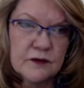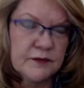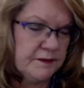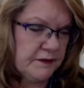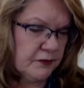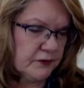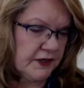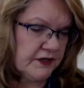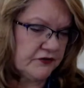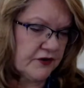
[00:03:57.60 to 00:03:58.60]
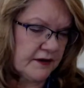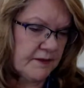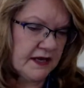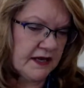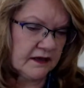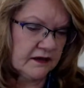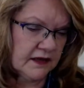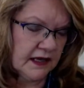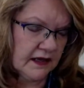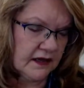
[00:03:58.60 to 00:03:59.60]
people were going to try to make it,
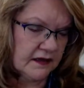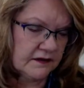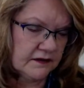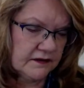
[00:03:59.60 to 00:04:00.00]
and